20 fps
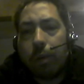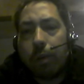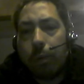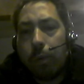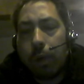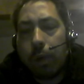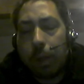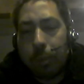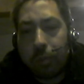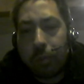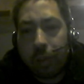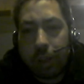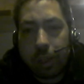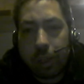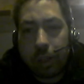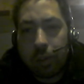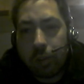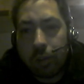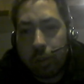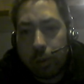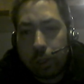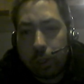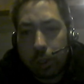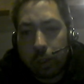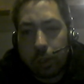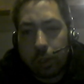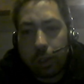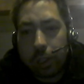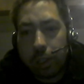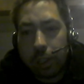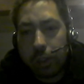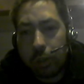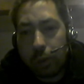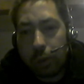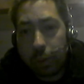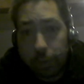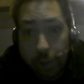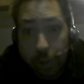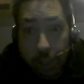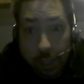What I'm saying is you should look into
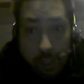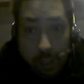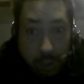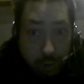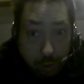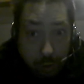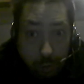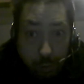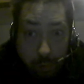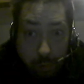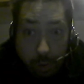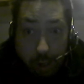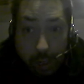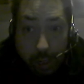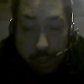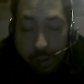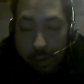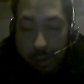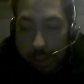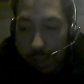it to find out how to do it right.